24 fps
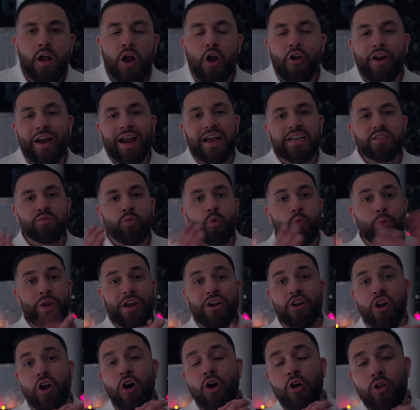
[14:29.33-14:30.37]
All right, guys, well, we
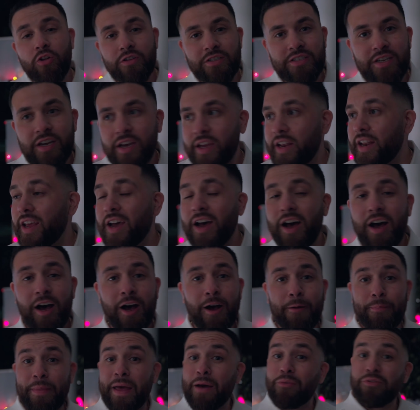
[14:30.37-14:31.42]
are all done.
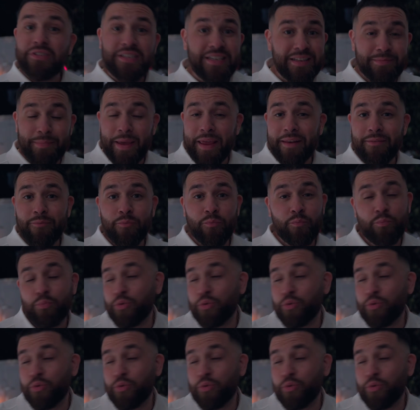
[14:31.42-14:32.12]
That was it, man.